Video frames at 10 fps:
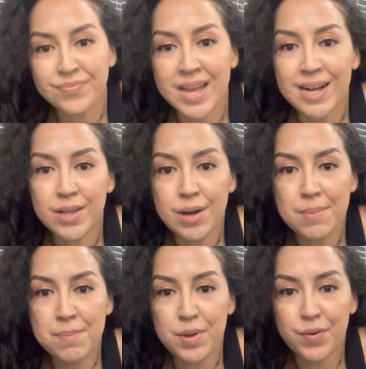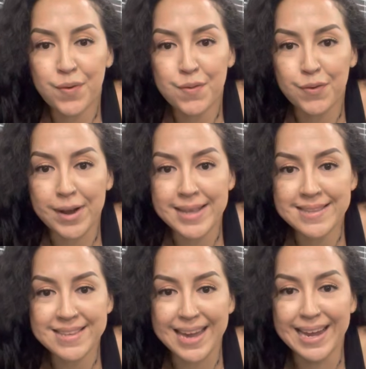Aloha, my beautiful
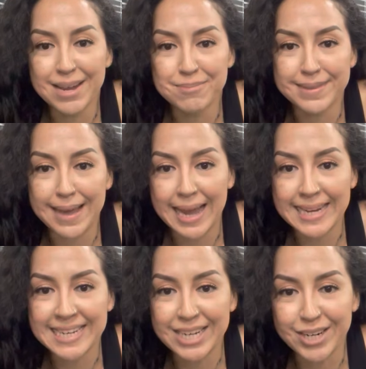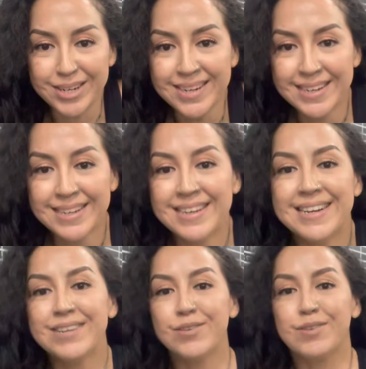friends. I am dying here.
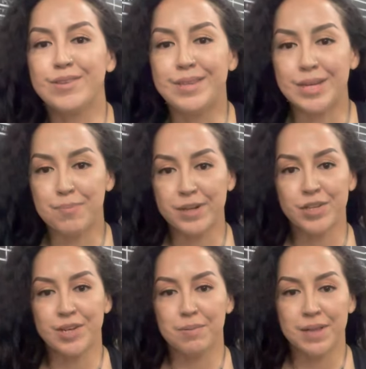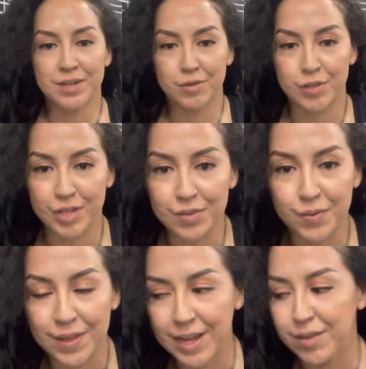I just did a bunch of double unders just
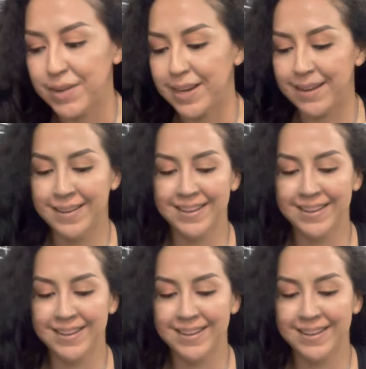for the hell of it.